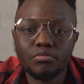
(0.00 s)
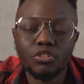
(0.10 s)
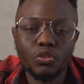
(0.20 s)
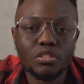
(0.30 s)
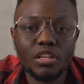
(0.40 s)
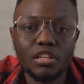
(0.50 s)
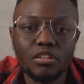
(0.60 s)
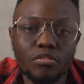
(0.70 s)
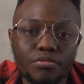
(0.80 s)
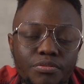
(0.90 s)
you sell it
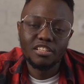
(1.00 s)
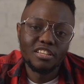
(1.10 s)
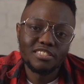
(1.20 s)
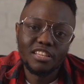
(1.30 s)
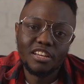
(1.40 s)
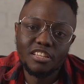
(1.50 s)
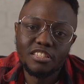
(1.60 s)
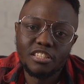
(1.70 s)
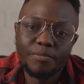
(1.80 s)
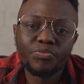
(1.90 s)
off. It's just that
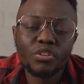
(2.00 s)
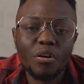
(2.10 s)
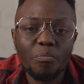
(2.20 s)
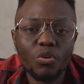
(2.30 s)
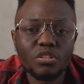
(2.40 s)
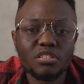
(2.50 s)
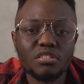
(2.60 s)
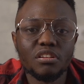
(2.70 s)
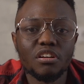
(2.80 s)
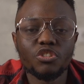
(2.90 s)
easy. Most
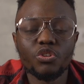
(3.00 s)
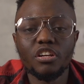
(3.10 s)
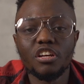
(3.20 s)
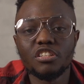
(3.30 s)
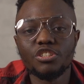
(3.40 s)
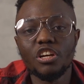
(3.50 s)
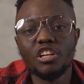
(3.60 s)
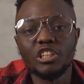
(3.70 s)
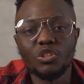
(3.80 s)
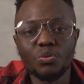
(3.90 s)
traders actually
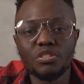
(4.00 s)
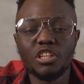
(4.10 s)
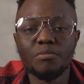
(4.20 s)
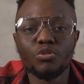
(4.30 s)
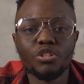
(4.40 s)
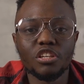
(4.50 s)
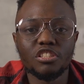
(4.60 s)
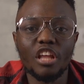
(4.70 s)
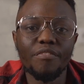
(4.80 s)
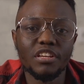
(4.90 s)
use them to just
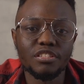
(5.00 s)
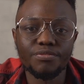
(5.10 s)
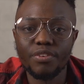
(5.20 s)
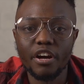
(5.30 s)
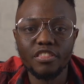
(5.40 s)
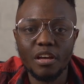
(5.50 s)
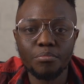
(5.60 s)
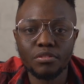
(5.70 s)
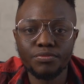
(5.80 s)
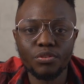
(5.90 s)
diversify their
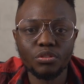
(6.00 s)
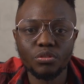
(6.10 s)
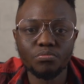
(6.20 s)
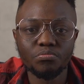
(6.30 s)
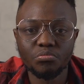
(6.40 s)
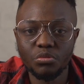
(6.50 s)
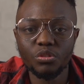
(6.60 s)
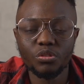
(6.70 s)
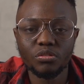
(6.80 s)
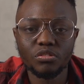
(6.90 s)
portfolio,
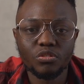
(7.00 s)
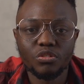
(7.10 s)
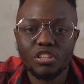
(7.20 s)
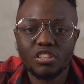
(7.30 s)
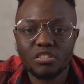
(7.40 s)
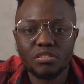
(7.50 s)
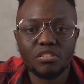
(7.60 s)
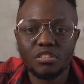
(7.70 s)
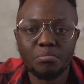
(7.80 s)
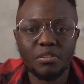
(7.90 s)
to just
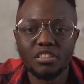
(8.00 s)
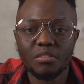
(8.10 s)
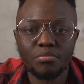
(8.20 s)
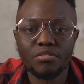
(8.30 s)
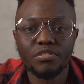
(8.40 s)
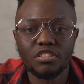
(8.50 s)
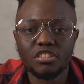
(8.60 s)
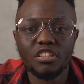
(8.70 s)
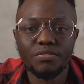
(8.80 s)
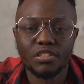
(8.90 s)
split the profits
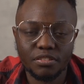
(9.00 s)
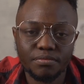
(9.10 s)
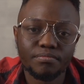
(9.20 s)
even.